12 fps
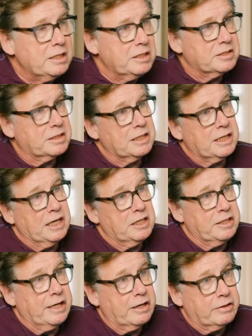is going to get
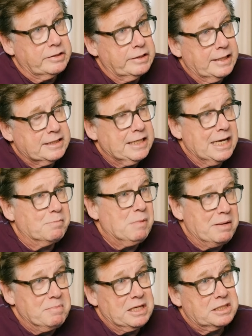in there and take
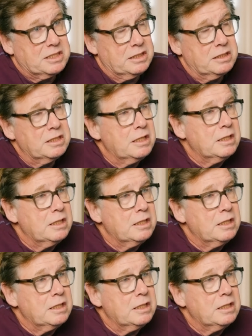my mix and